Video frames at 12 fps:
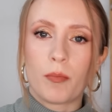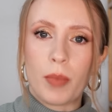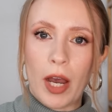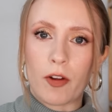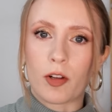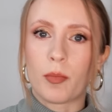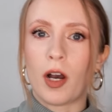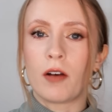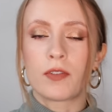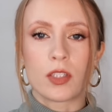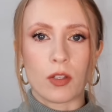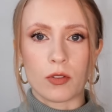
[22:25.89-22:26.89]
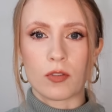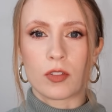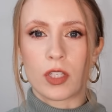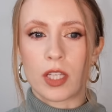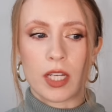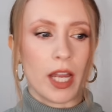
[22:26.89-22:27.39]
powder puffs, those
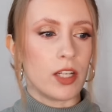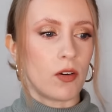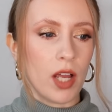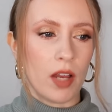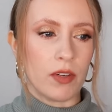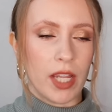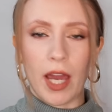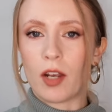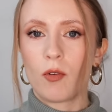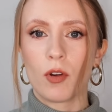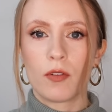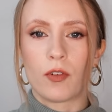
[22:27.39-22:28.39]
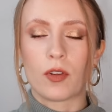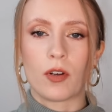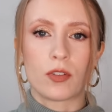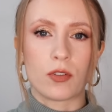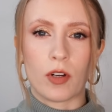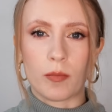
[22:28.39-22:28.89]
sorts of things. I don't have a category for
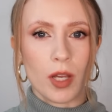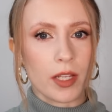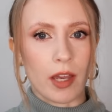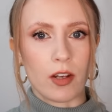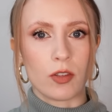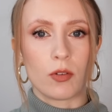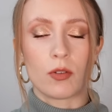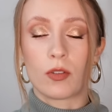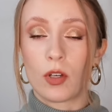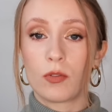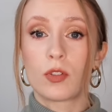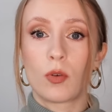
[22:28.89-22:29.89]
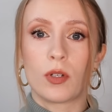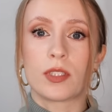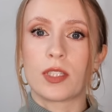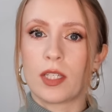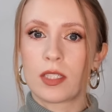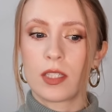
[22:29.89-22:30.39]
those, so I'm not counting those
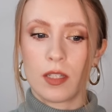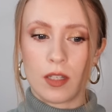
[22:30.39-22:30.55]
towards this